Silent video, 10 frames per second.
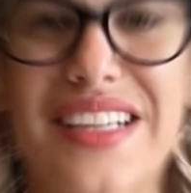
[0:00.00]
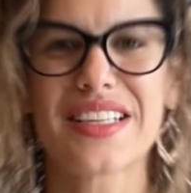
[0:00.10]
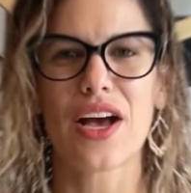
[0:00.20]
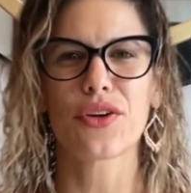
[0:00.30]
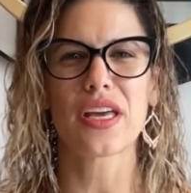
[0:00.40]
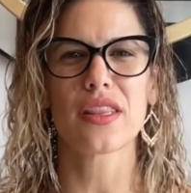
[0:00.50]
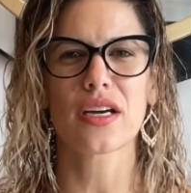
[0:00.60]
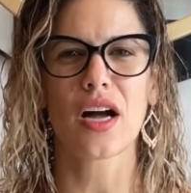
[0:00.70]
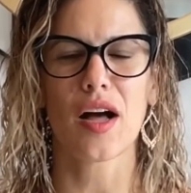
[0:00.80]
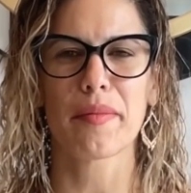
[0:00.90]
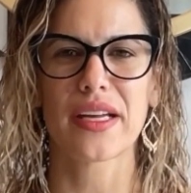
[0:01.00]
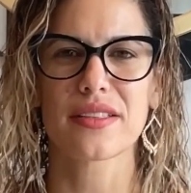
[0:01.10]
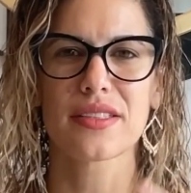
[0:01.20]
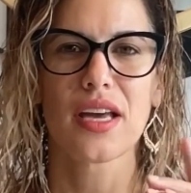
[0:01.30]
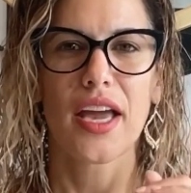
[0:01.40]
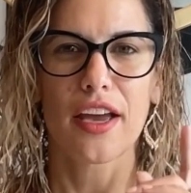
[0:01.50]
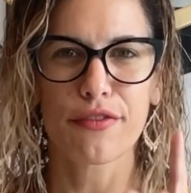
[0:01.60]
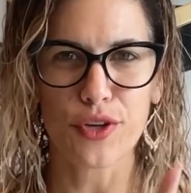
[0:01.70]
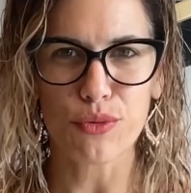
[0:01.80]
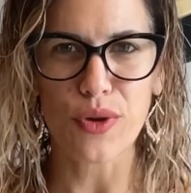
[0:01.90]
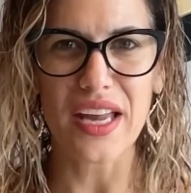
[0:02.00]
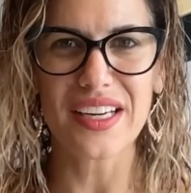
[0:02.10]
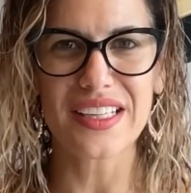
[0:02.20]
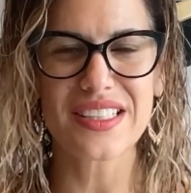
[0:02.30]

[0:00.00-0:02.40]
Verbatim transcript: down in the comments. If you're ready to